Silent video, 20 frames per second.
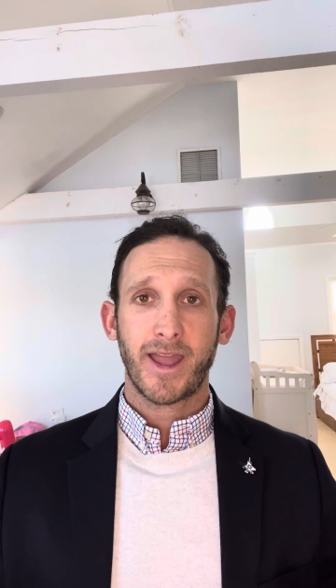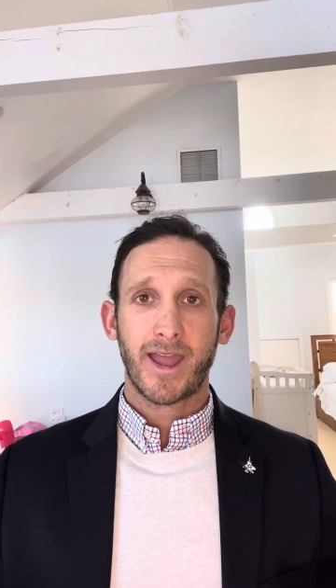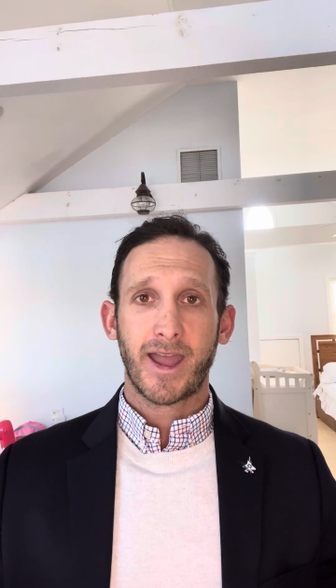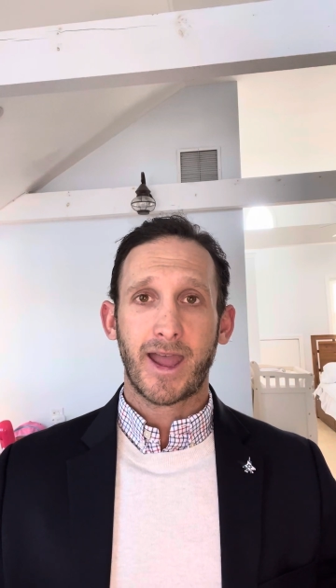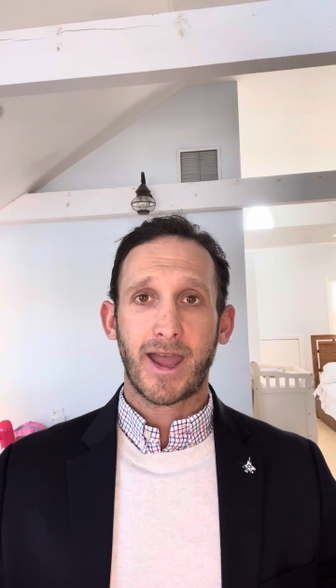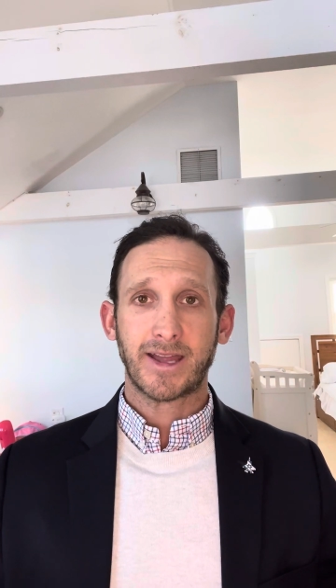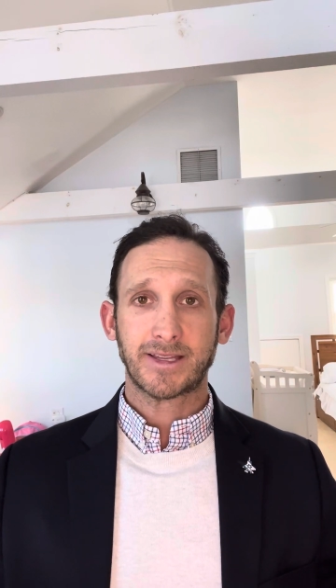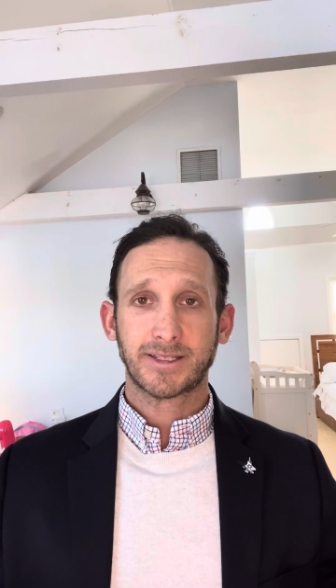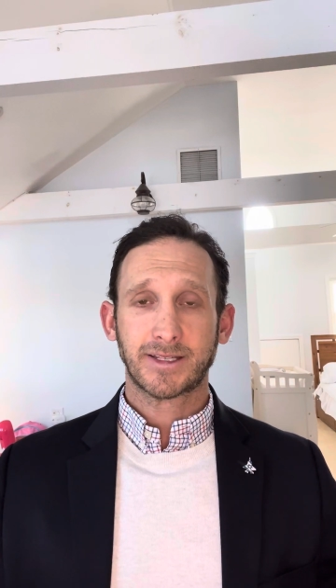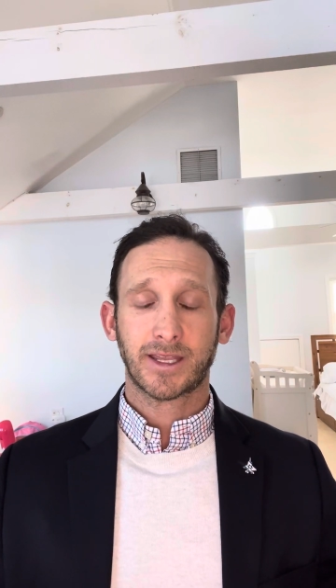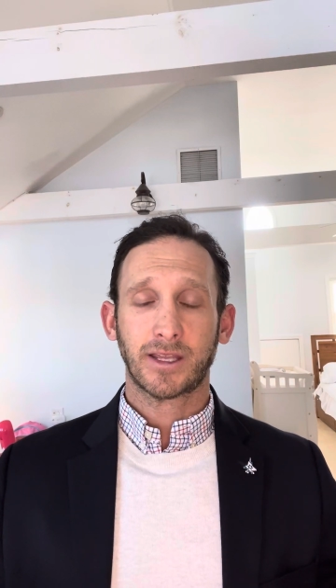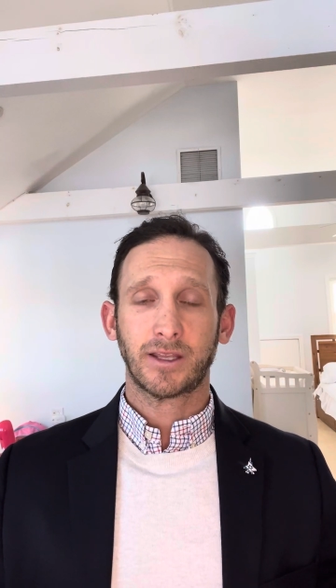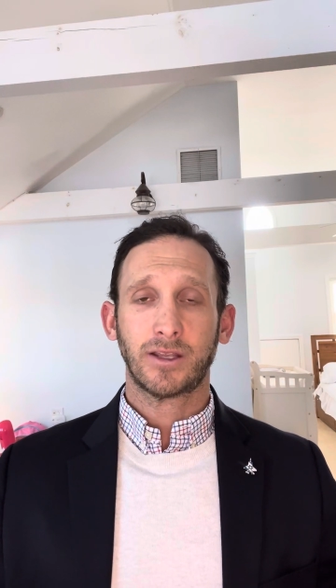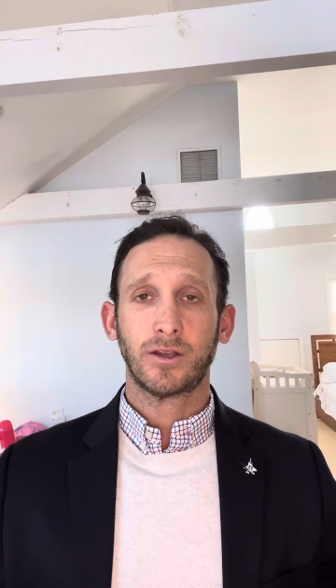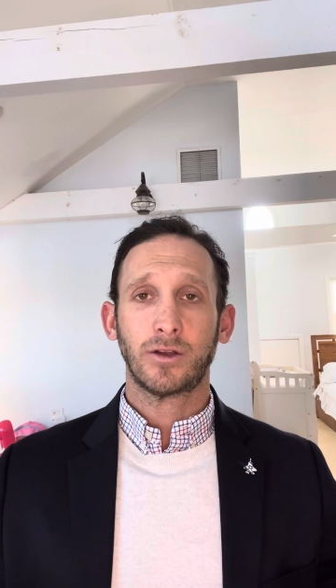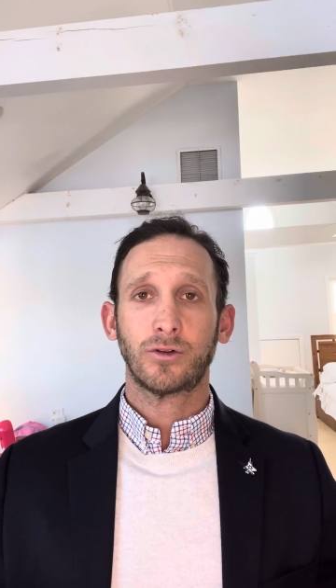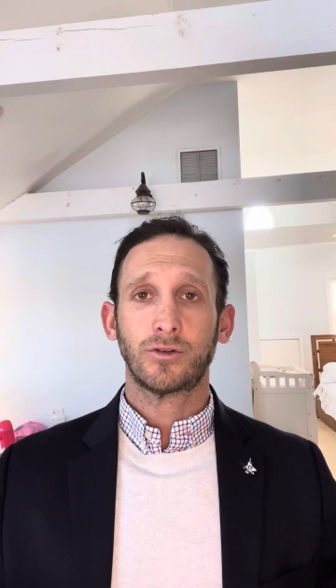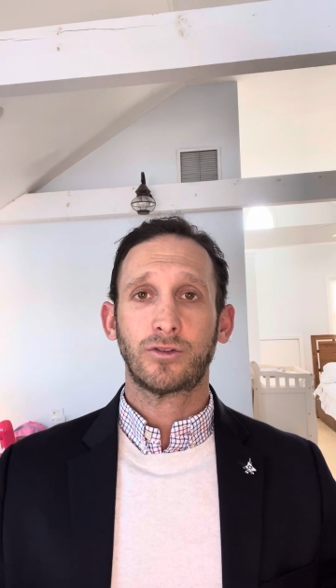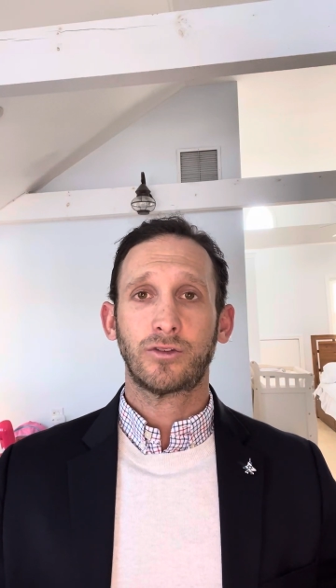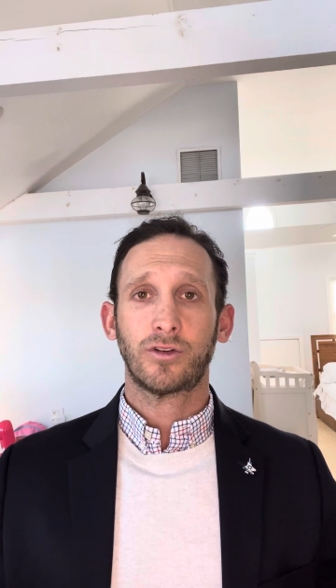asking
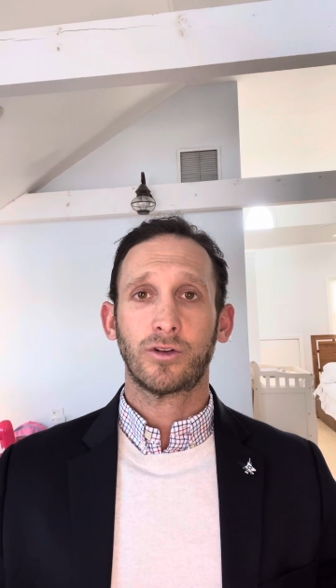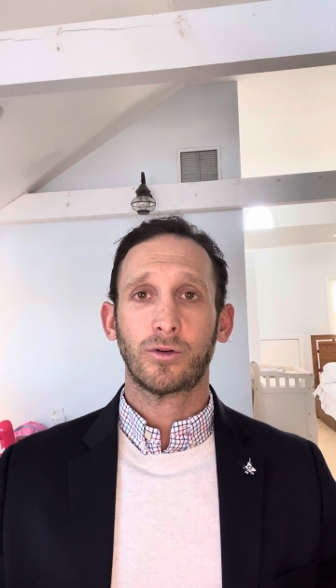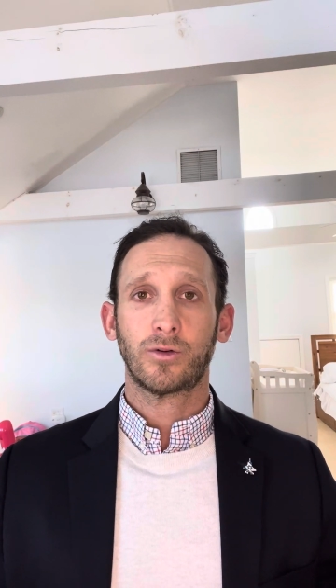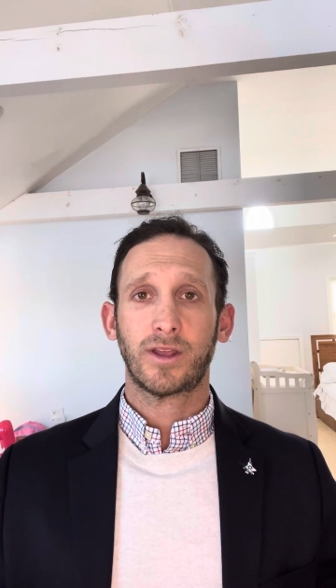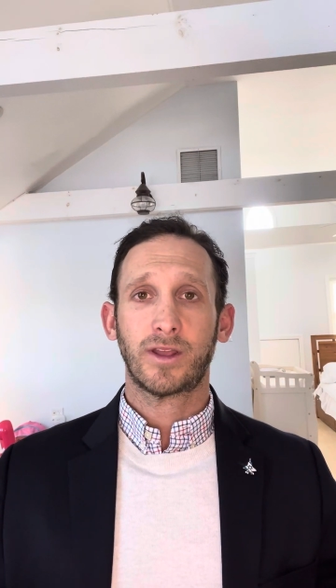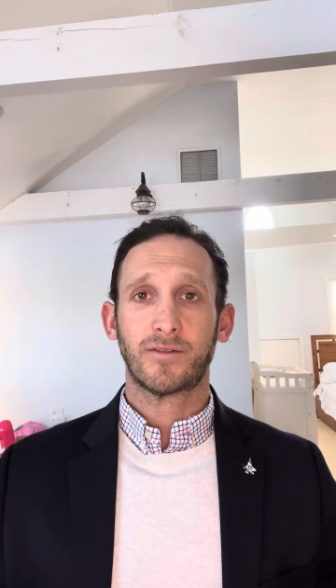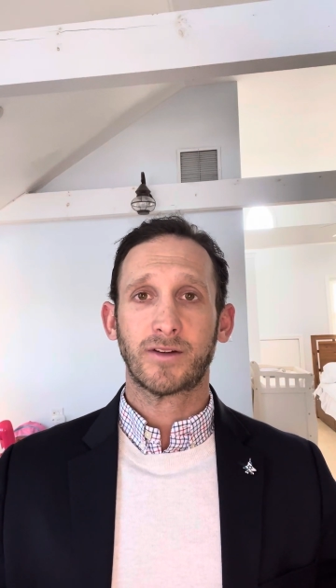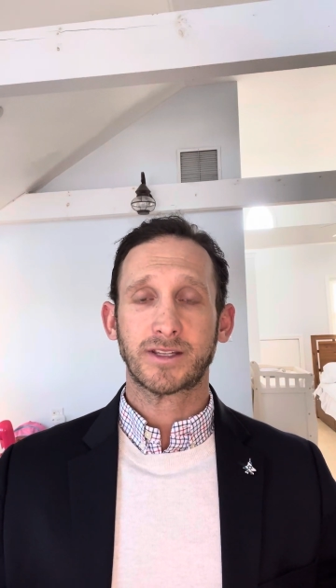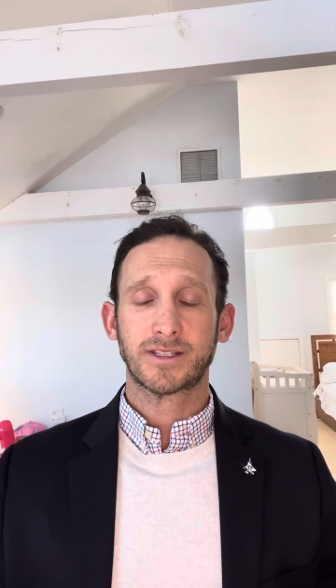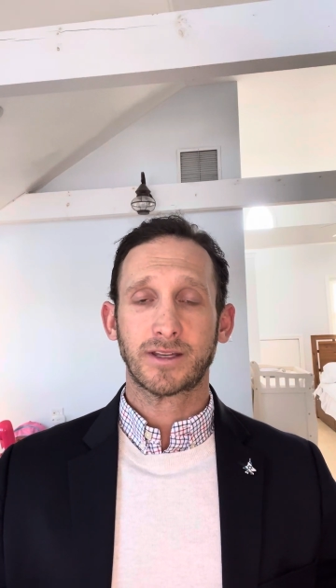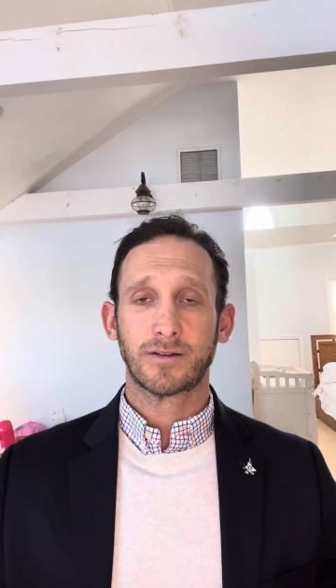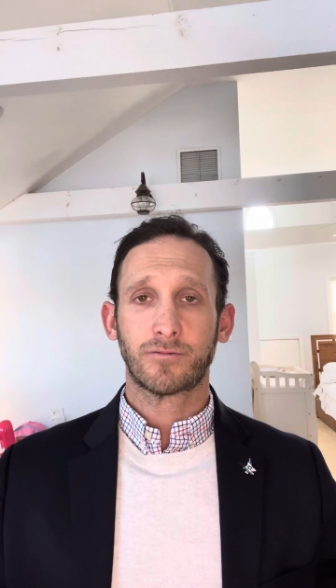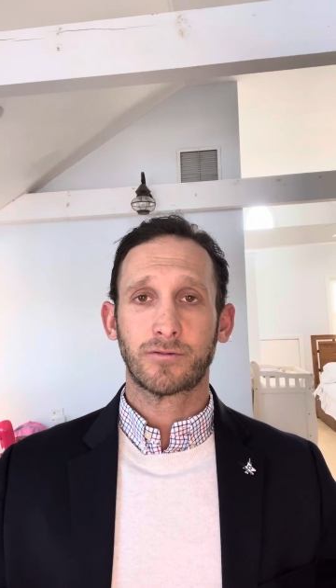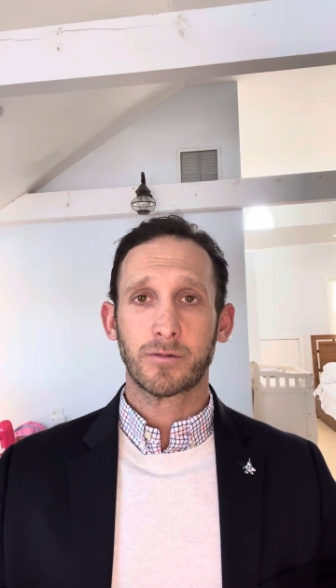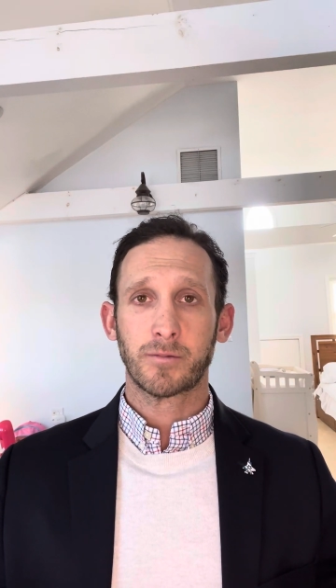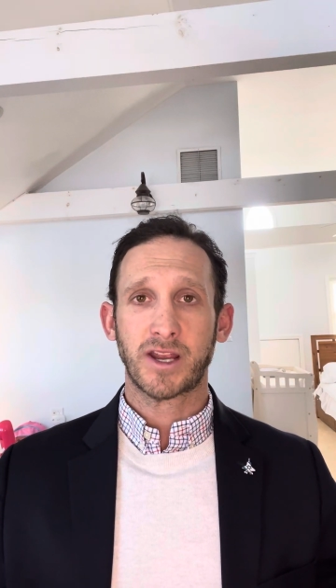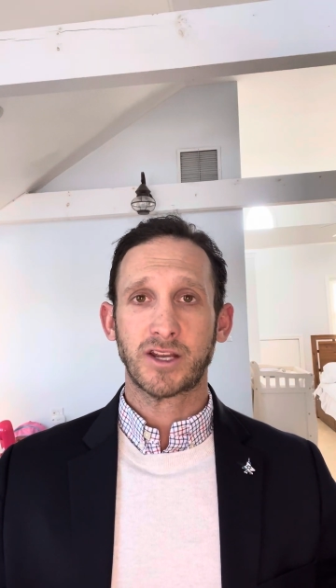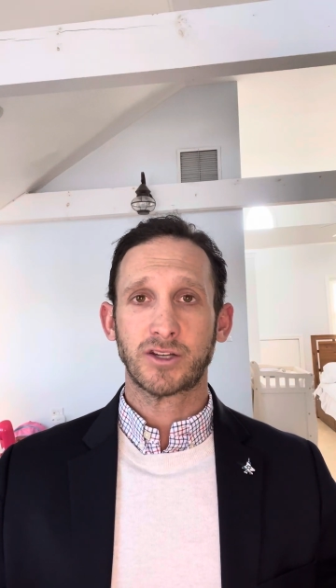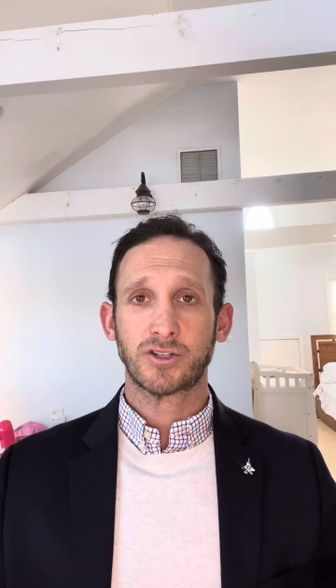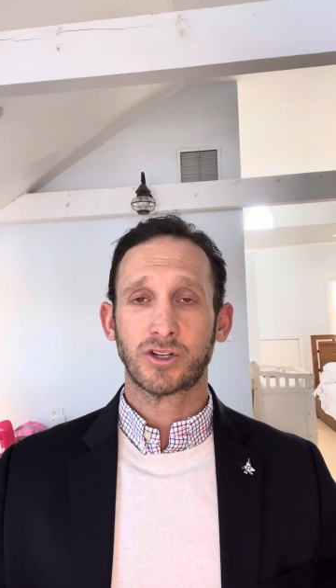you to give us
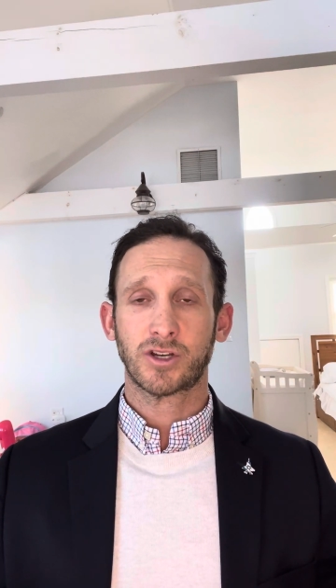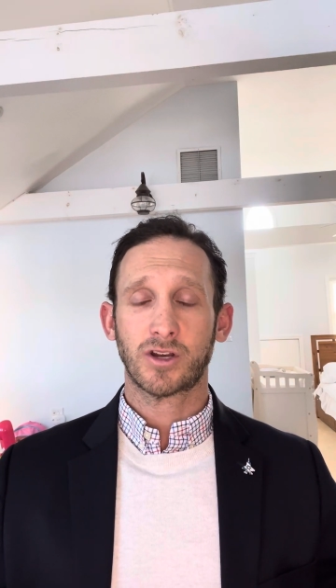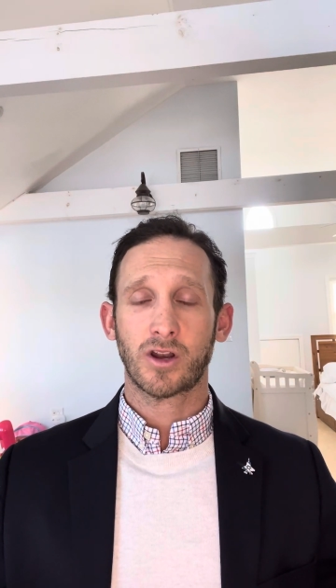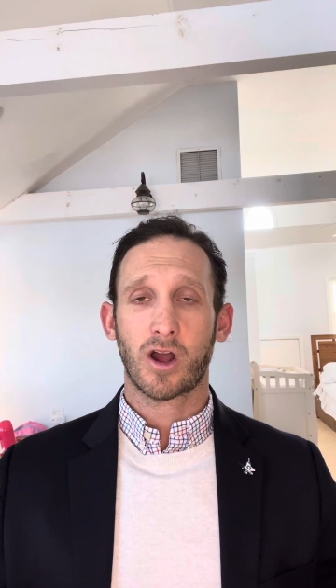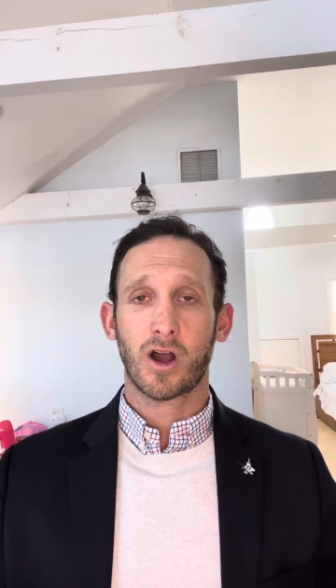information